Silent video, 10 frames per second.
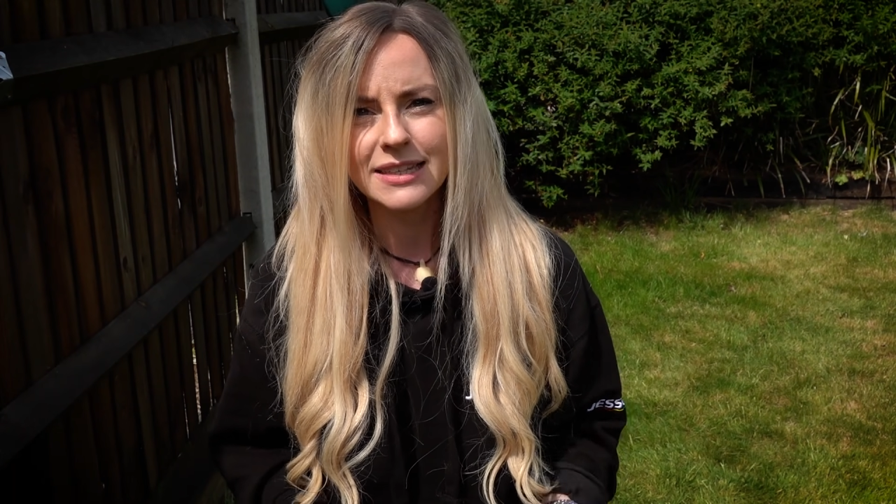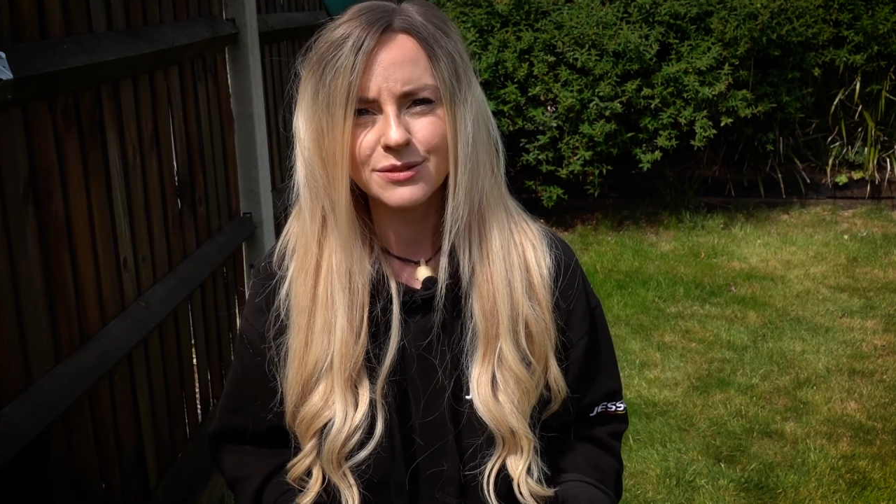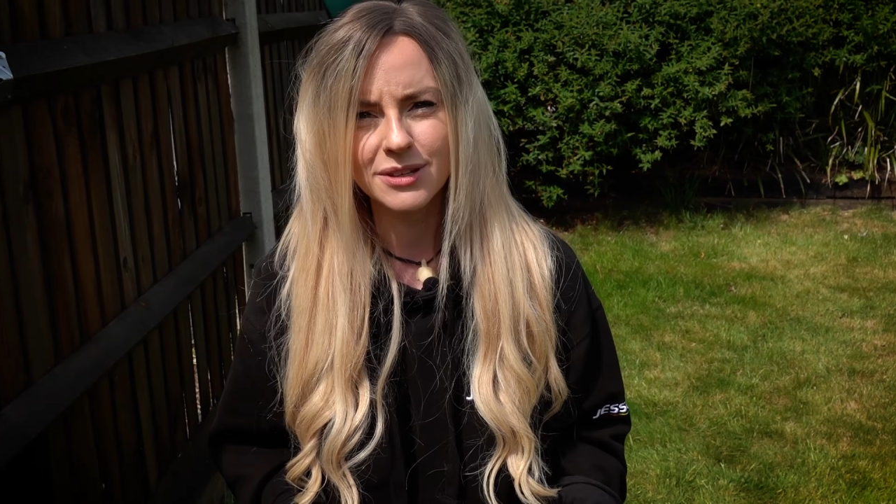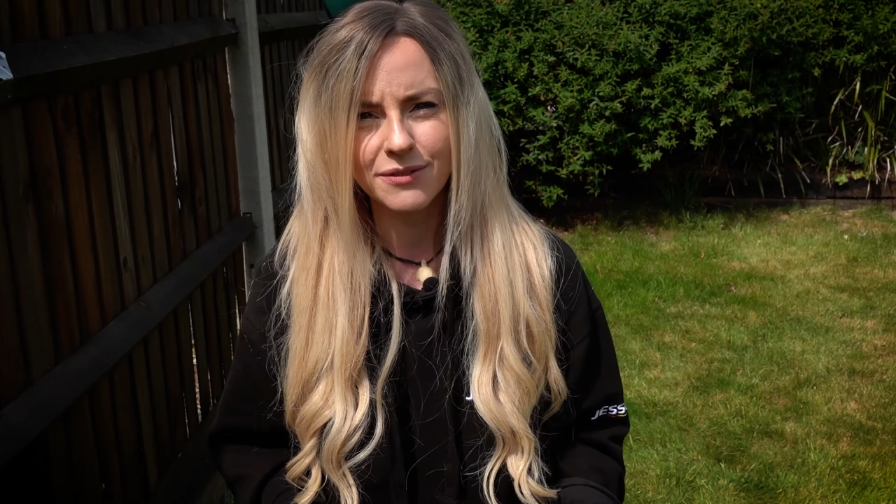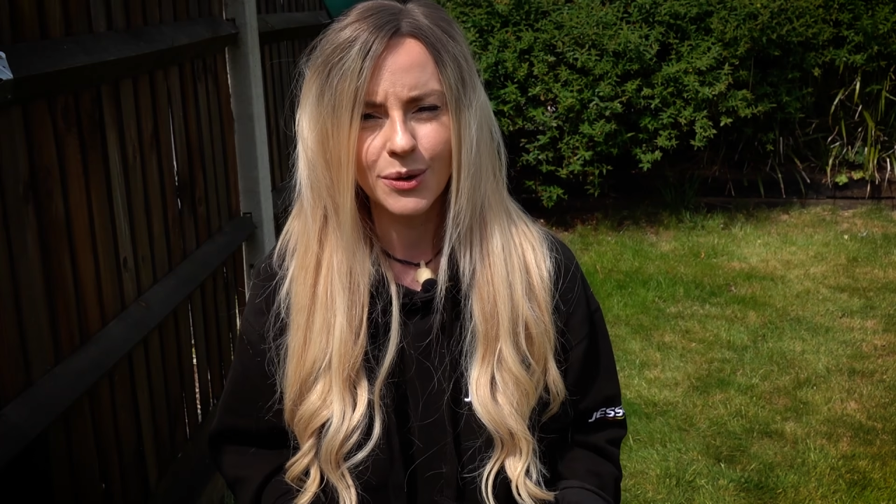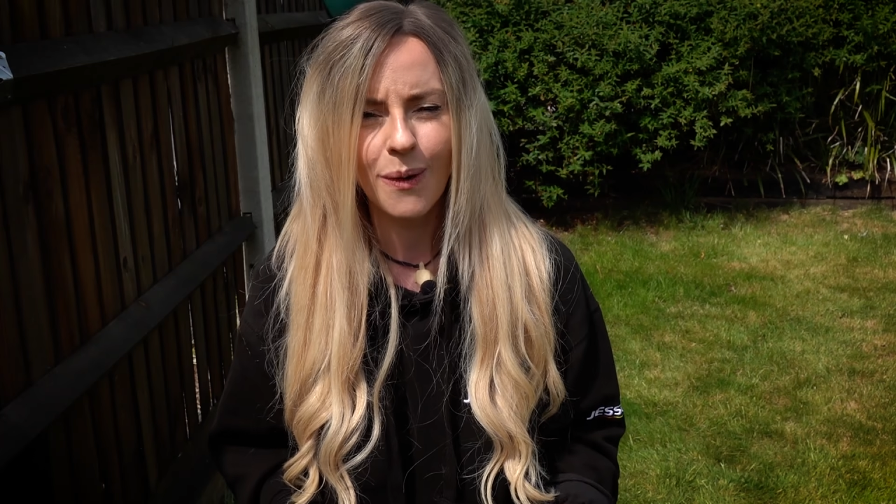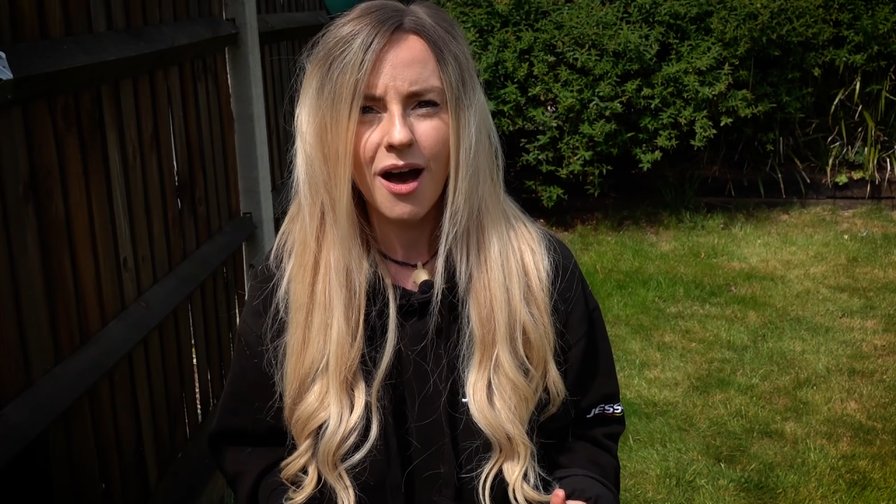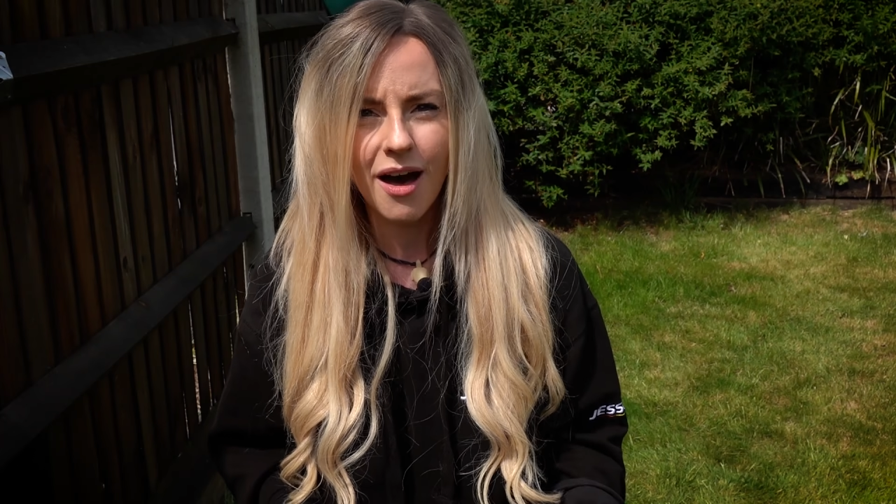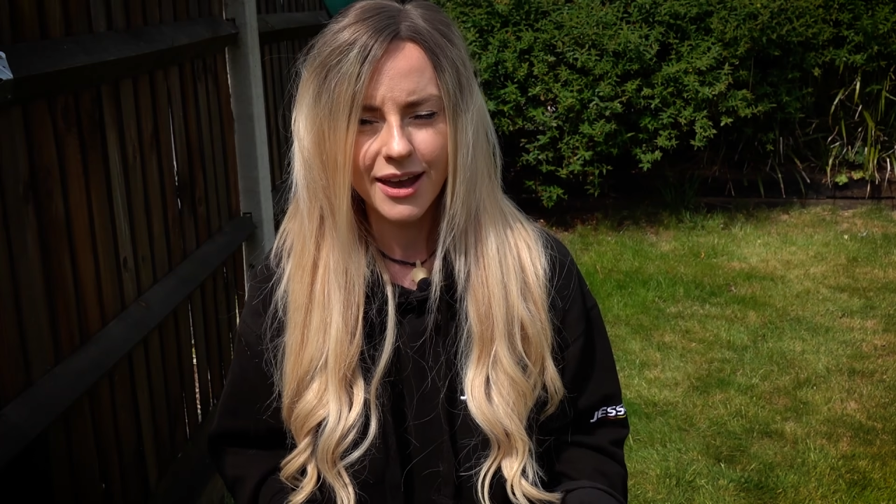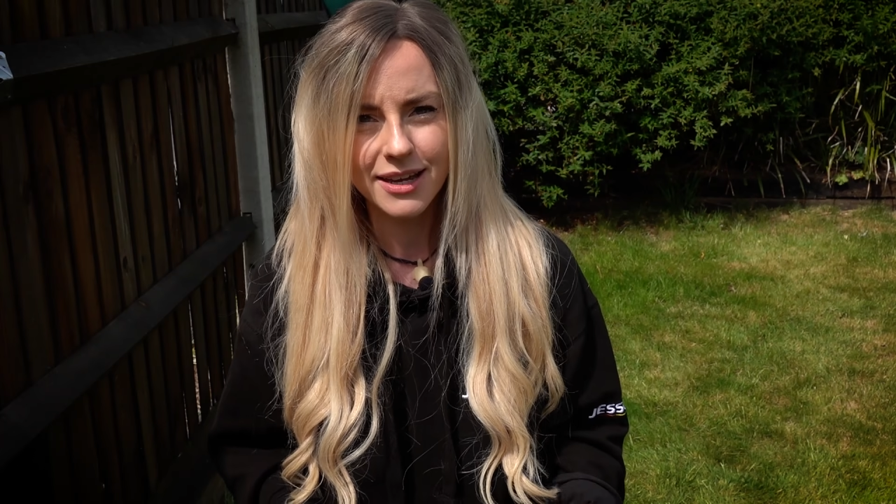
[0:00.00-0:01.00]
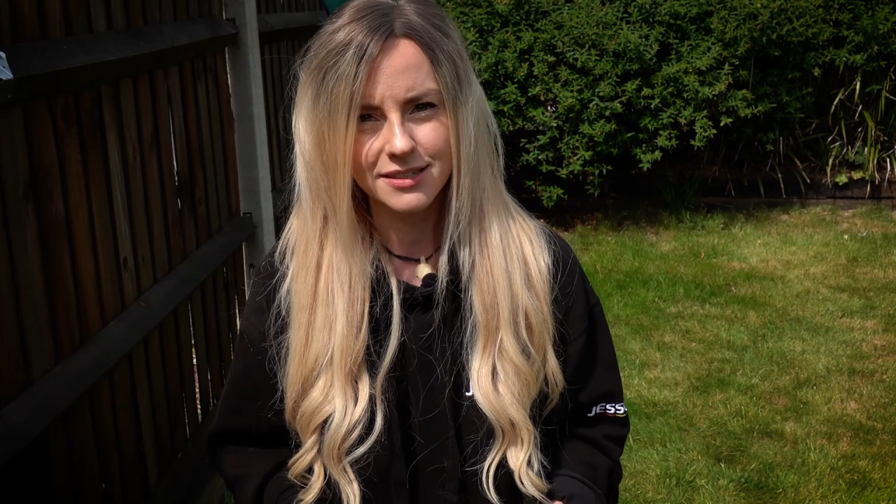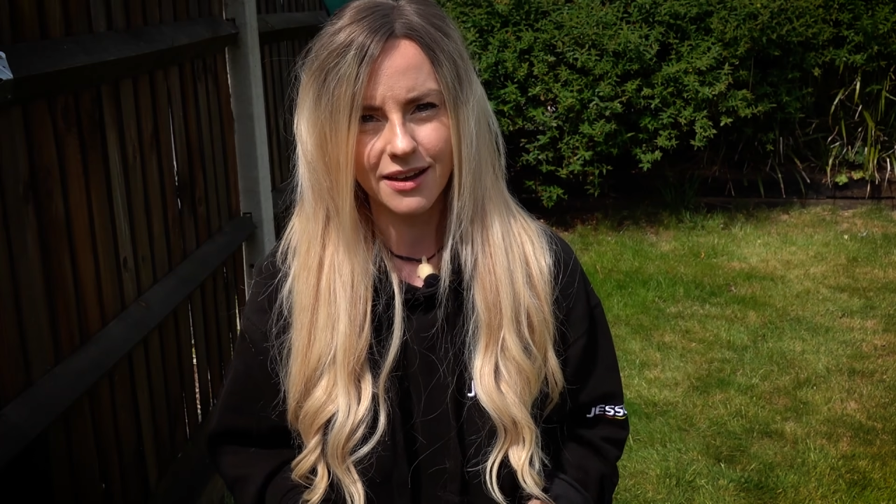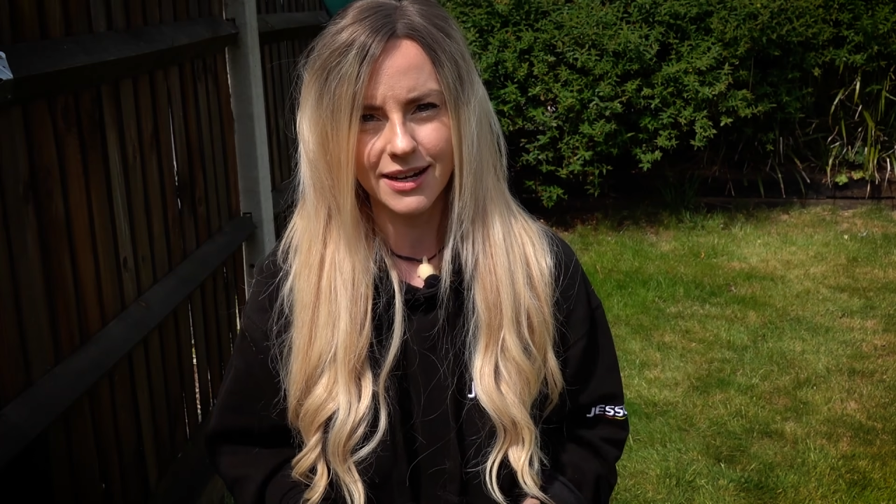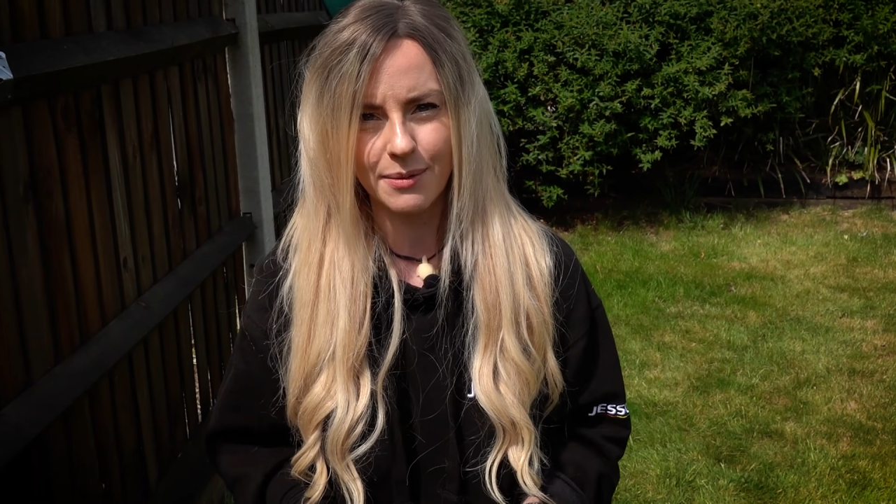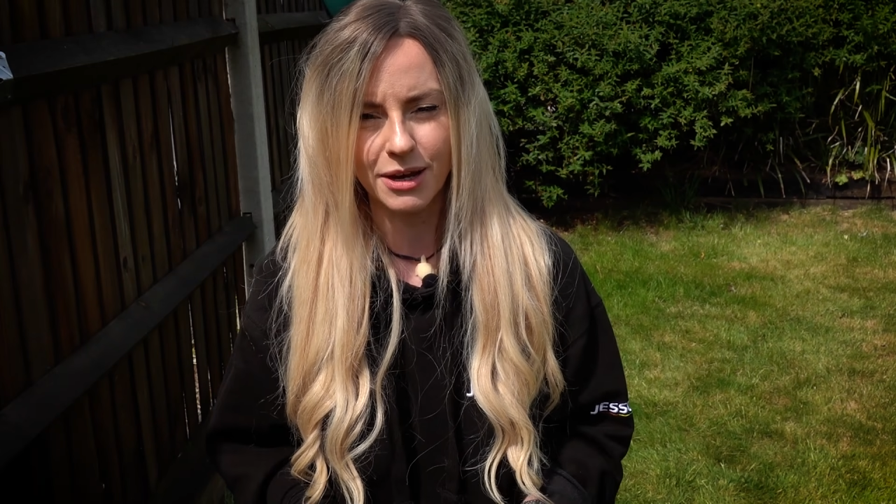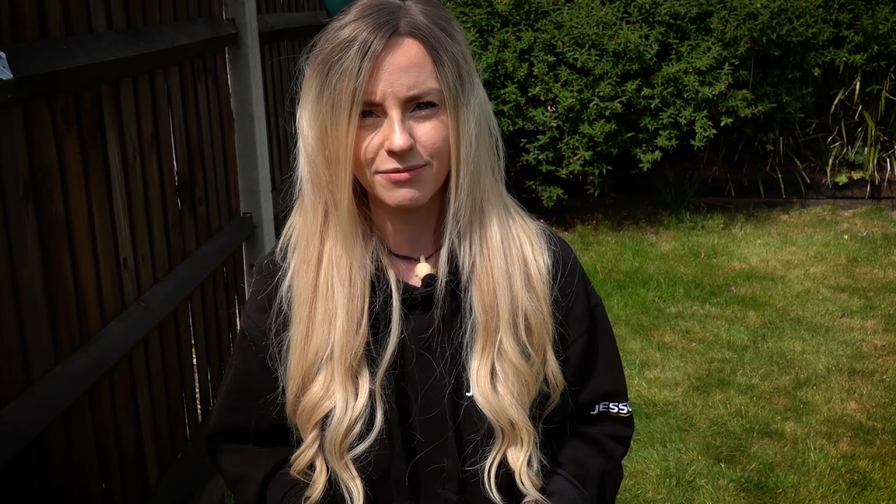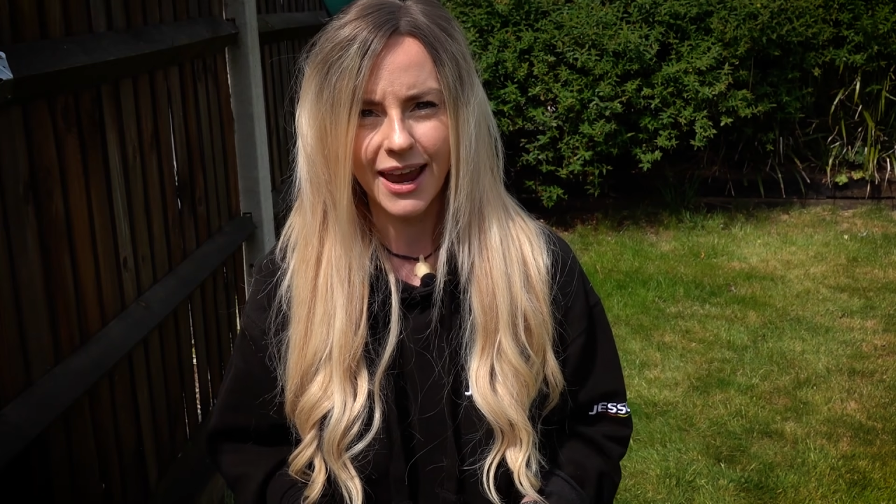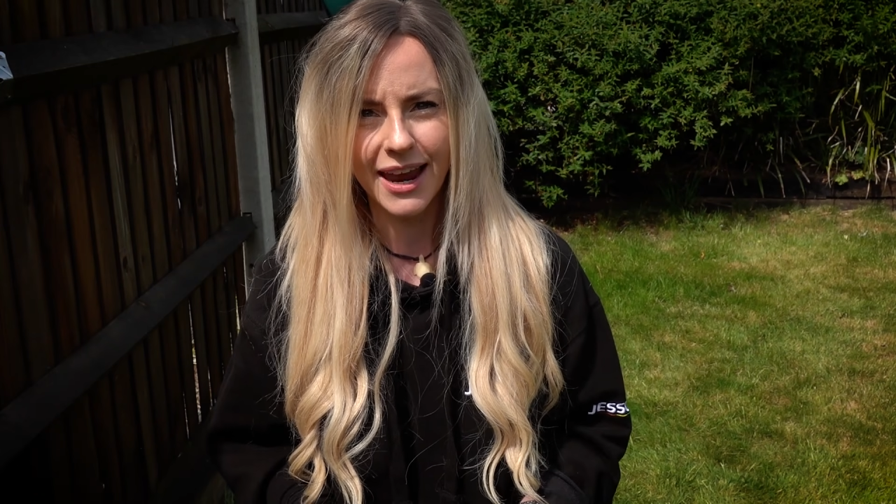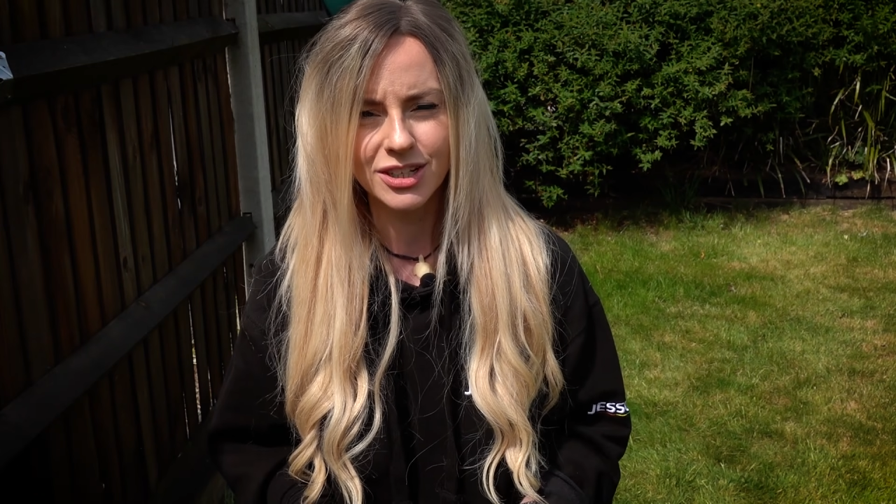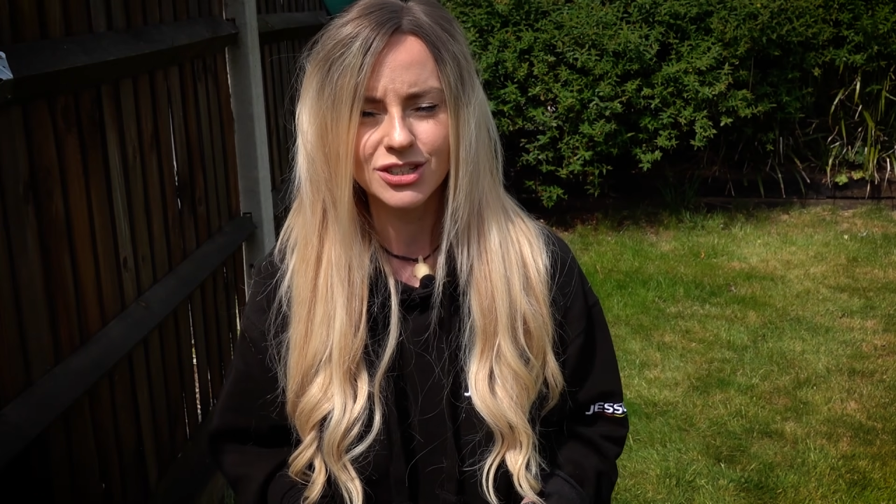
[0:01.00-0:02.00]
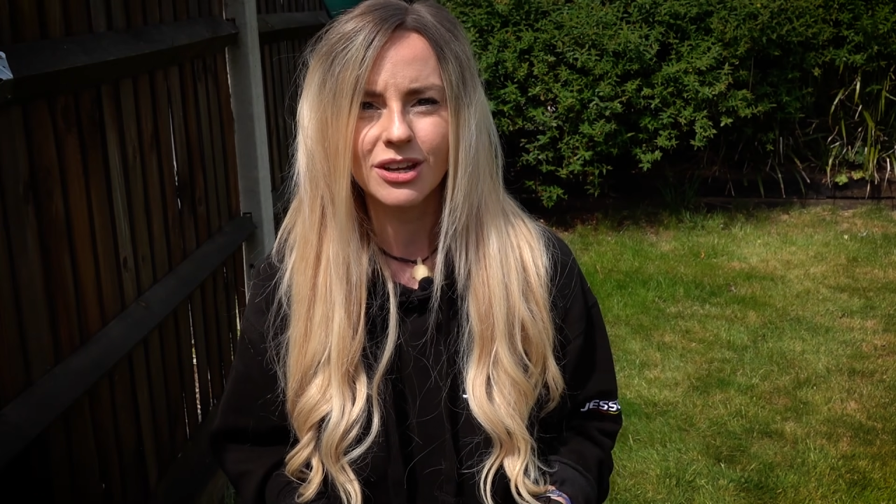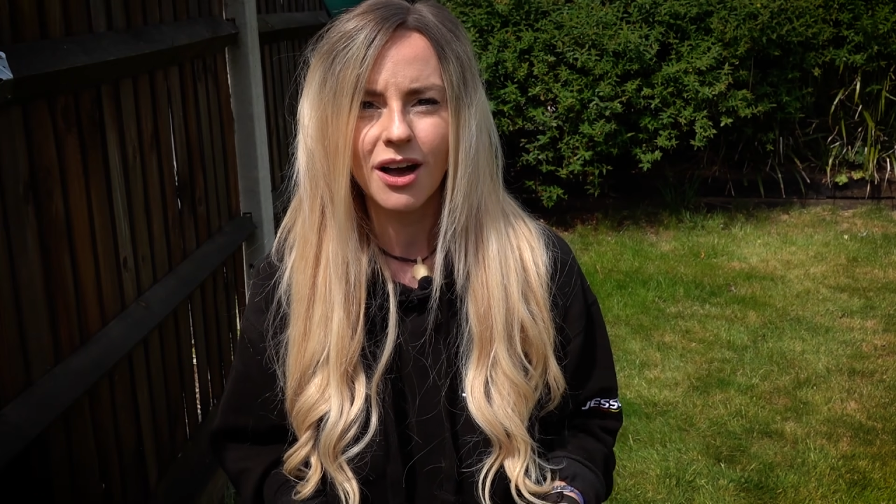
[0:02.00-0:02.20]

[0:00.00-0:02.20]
This will give you a higher dynamic range,